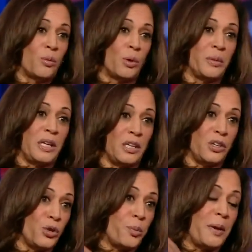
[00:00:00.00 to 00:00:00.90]
what we
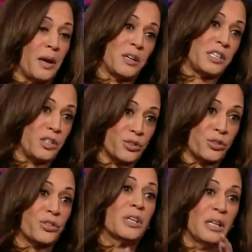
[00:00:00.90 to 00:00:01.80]
need to do to pay our
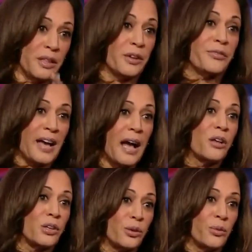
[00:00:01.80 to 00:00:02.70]
teachers their
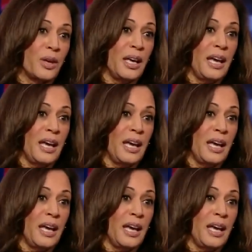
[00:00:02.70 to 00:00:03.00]
value.